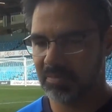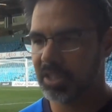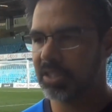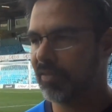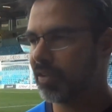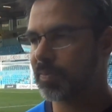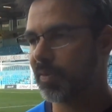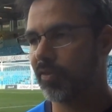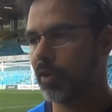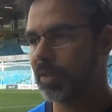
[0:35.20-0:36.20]
The defense
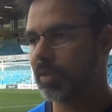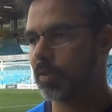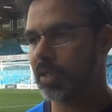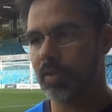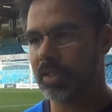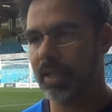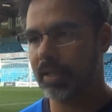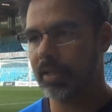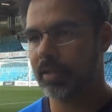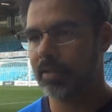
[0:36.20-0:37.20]
performance was
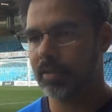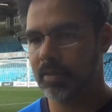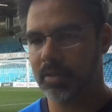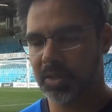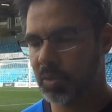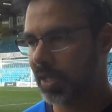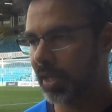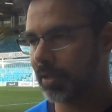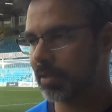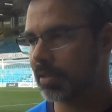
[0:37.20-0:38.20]
outstanding.
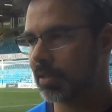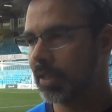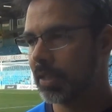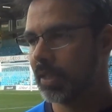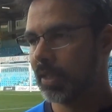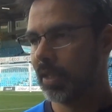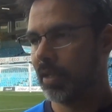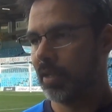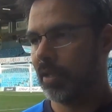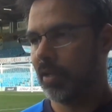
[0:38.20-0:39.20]
Togetherness,
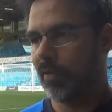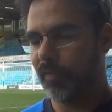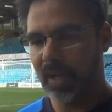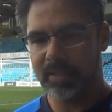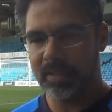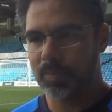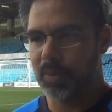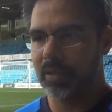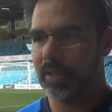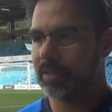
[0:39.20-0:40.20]
fighting
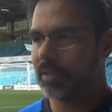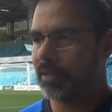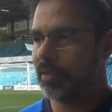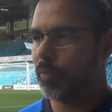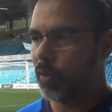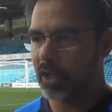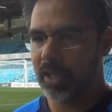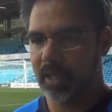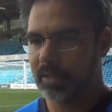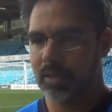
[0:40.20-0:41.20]
spirit,
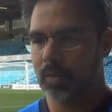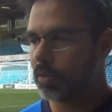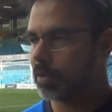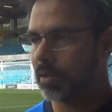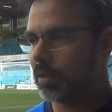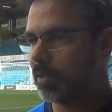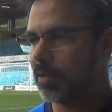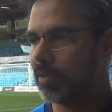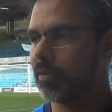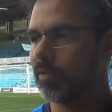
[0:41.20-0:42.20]
working attitude
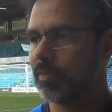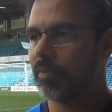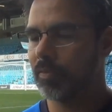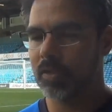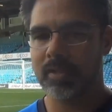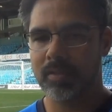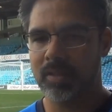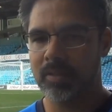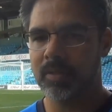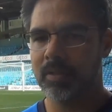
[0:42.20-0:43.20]
was
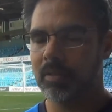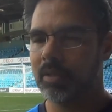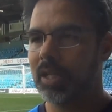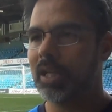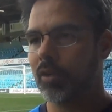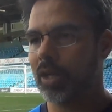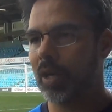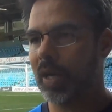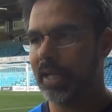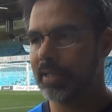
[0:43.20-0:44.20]
nearly on
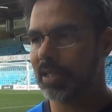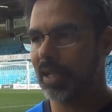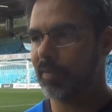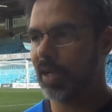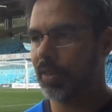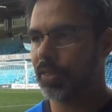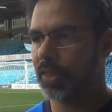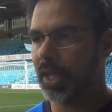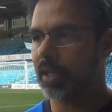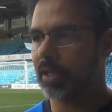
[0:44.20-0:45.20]
our highest level. I
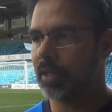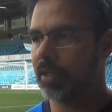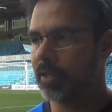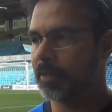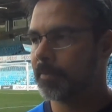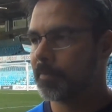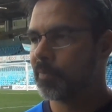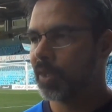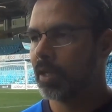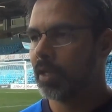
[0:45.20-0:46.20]
think
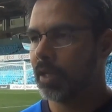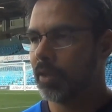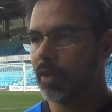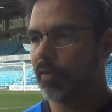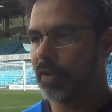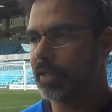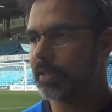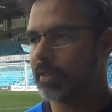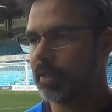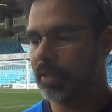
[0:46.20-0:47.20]
in the offense